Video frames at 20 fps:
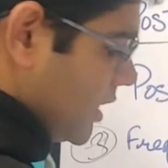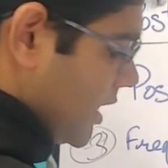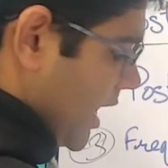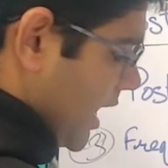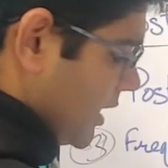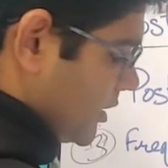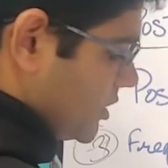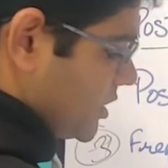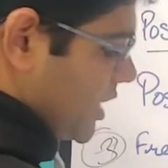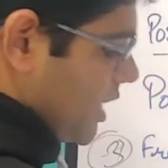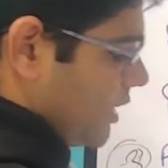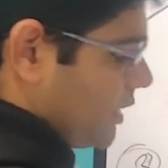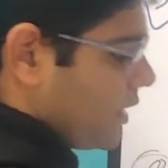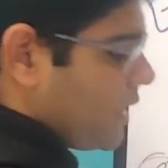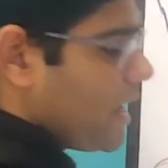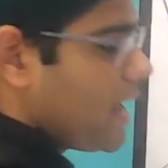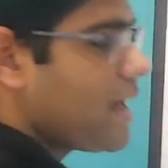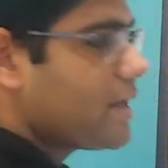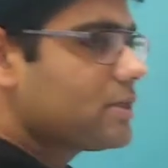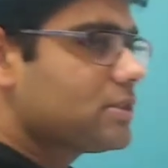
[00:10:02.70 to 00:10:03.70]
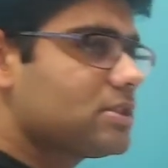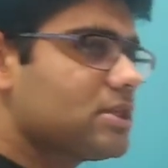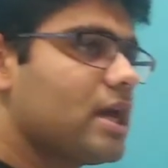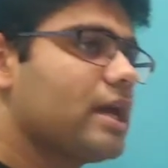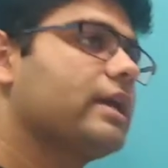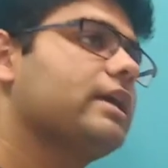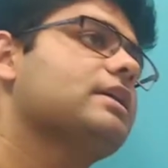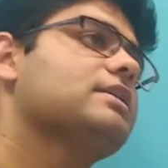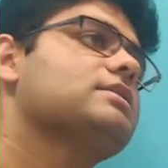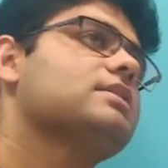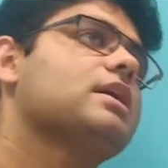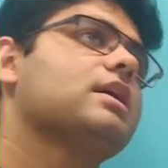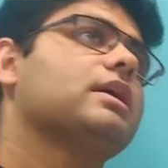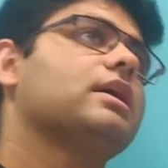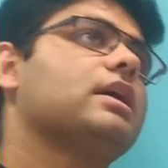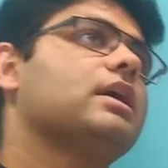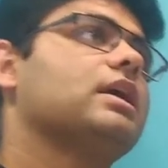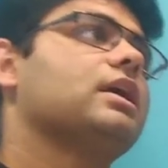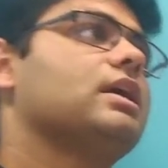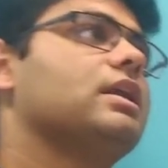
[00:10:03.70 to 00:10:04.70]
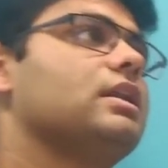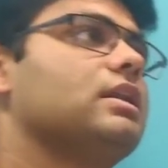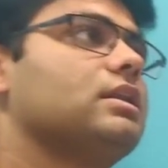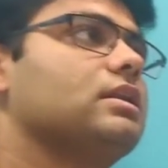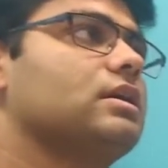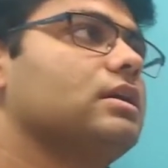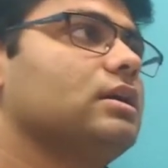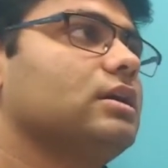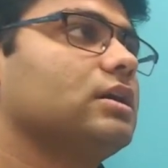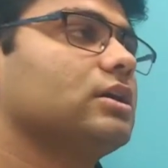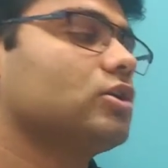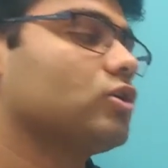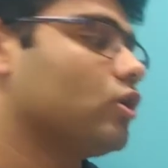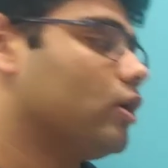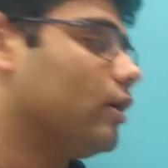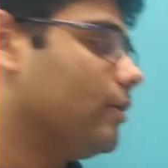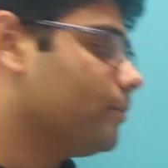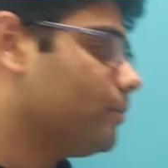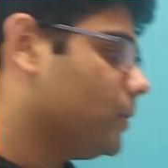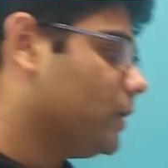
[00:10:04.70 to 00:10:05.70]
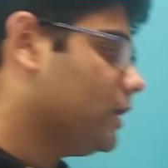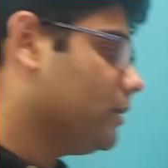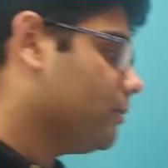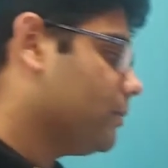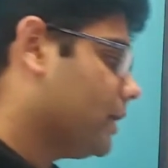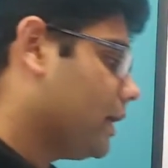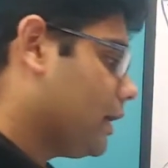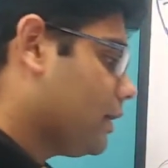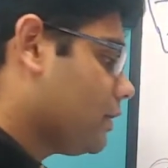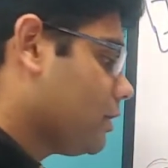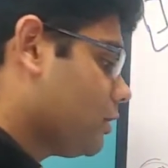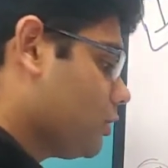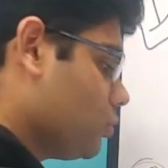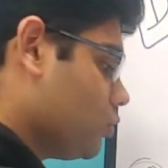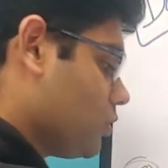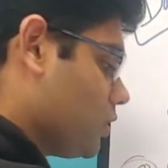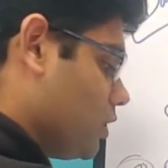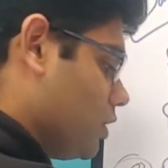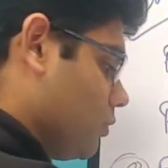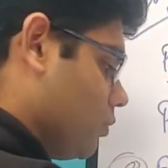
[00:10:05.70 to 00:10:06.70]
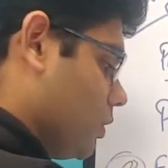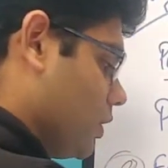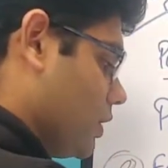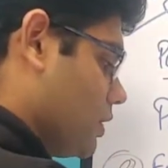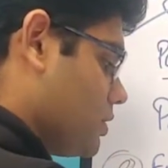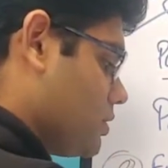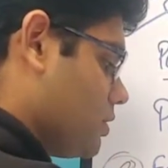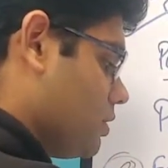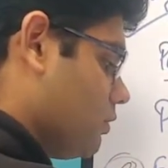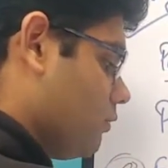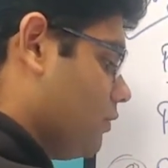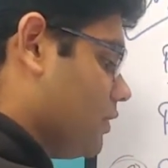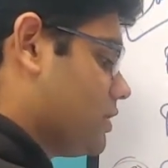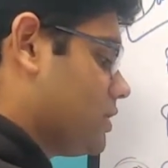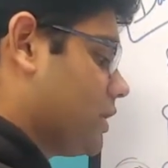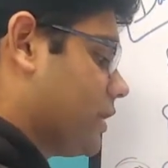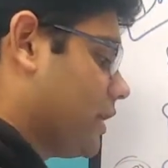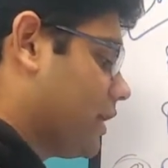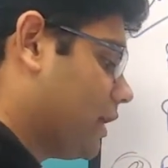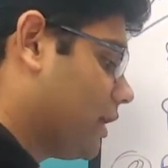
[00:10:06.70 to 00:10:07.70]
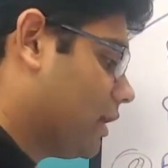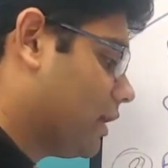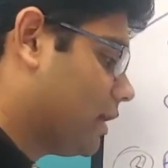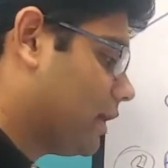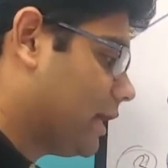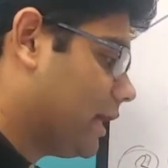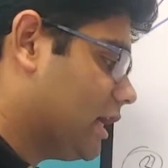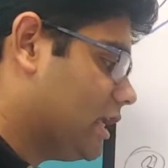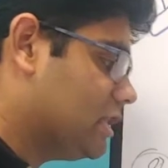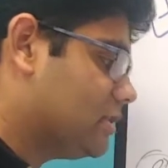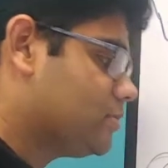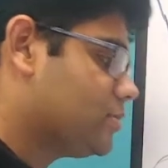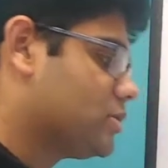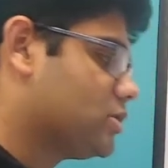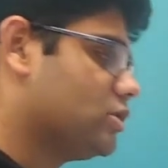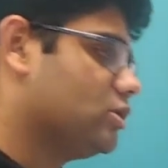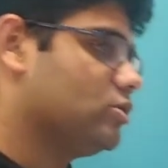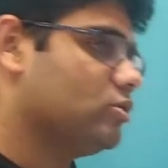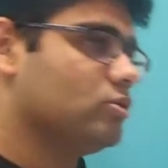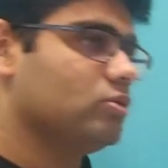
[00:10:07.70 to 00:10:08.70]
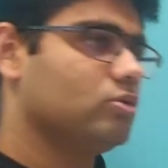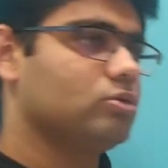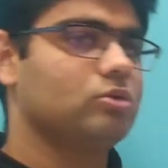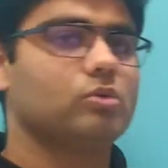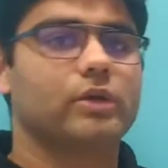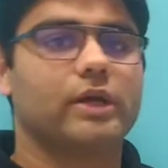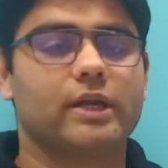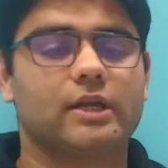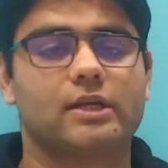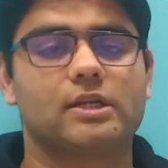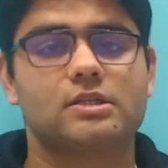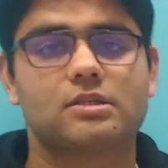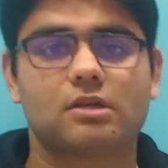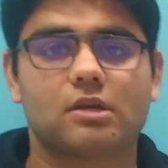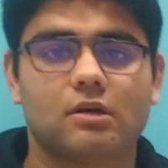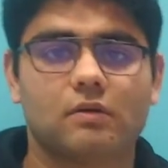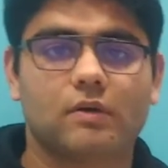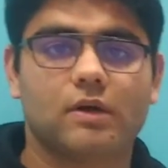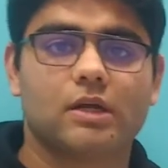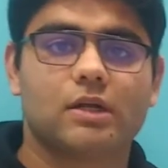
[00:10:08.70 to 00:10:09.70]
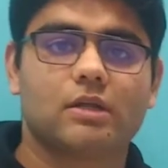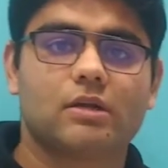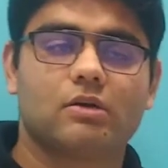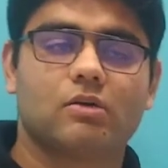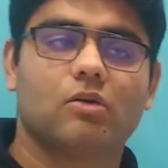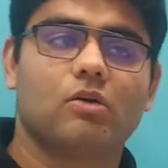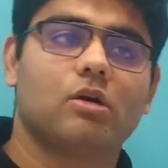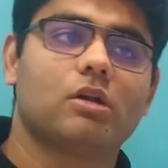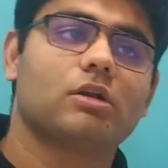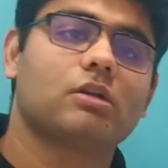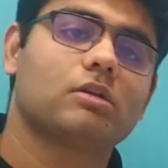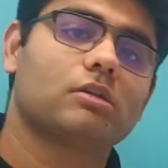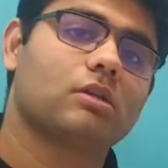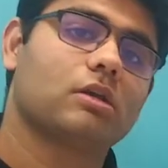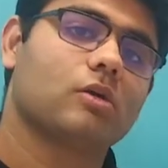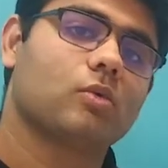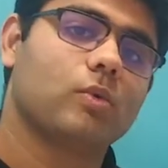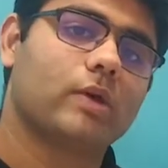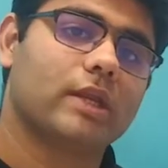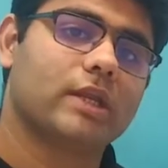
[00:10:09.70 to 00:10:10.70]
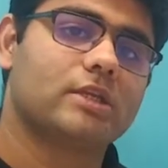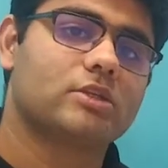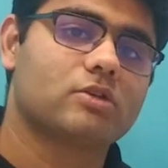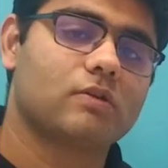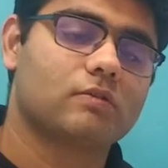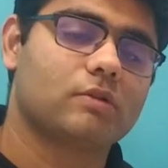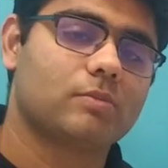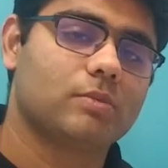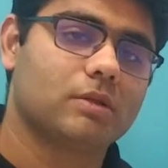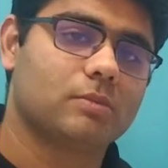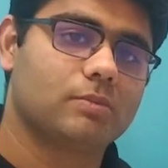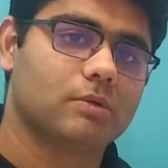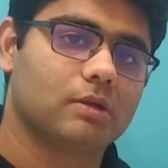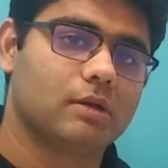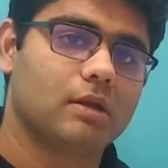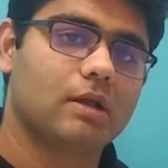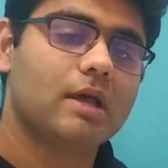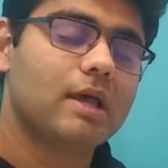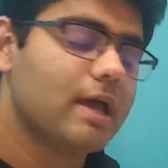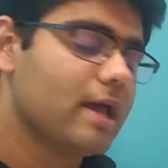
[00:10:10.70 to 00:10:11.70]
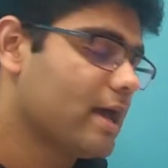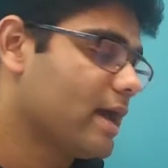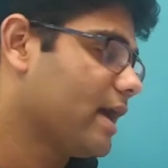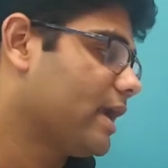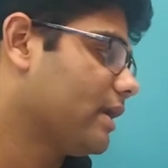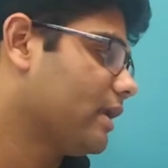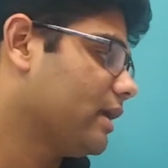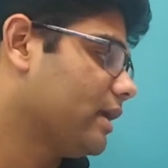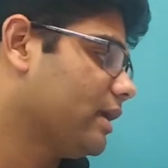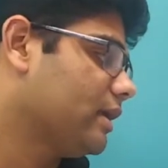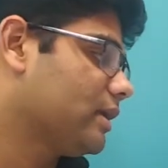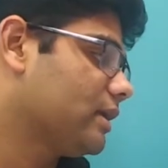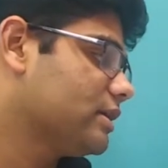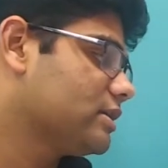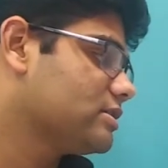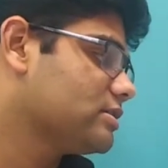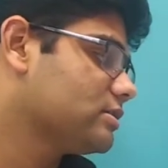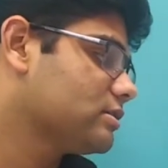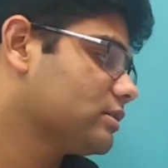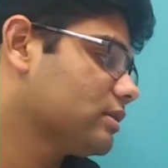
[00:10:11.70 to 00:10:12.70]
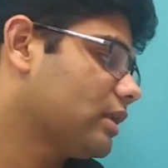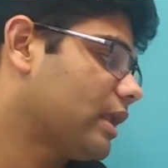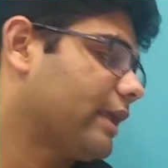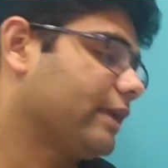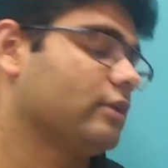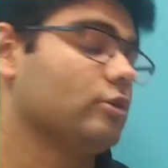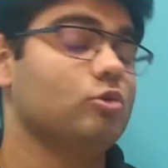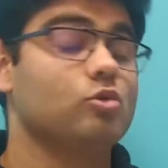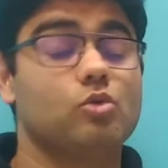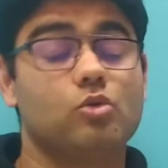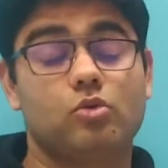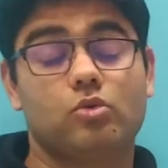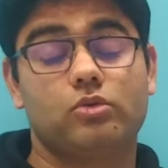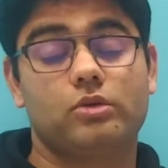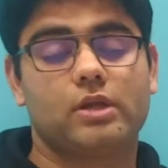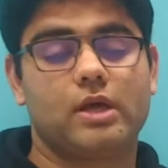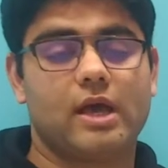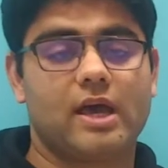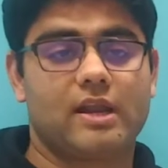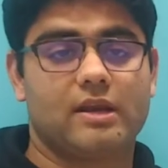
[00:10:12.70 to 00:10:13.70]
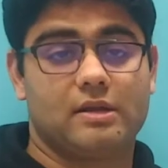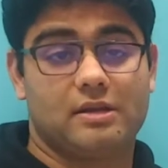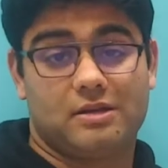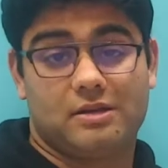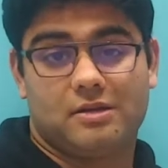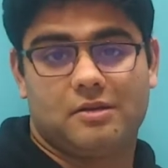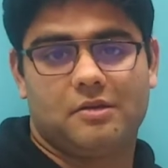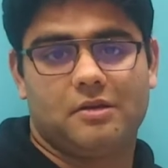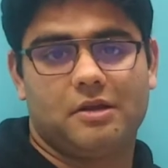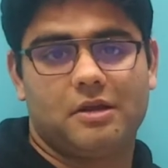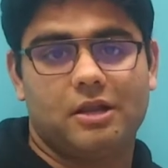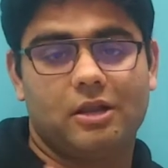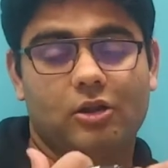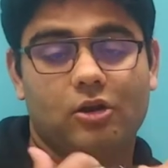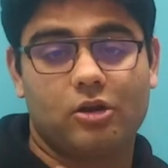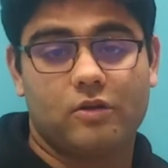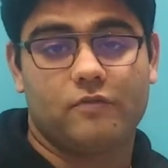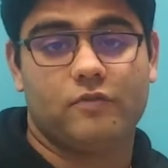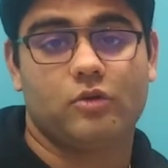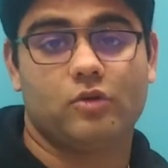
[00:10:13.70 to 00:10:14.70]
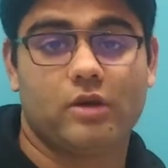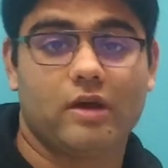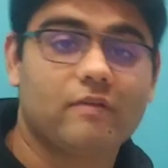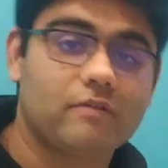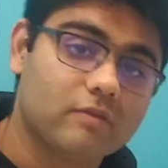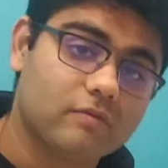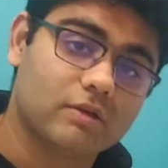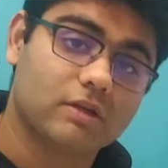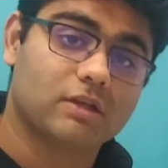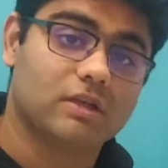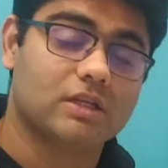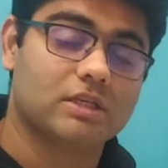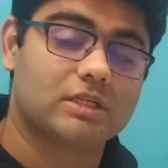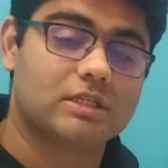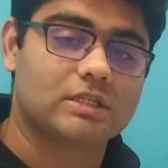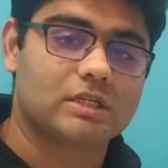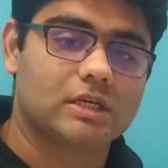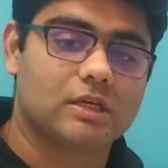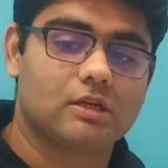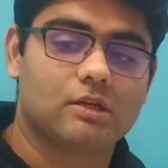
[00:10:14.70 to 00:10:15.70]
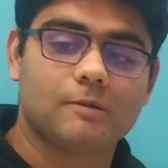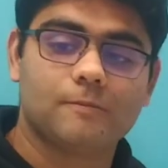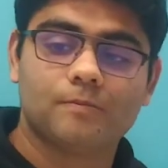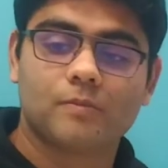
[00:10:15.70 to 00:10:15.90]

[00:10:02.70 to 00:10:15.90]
hashtag. Hashtag is again a complement to keywords which helps you to get discovered on the queries of the people, and it is like known, and a lot of you have even tested.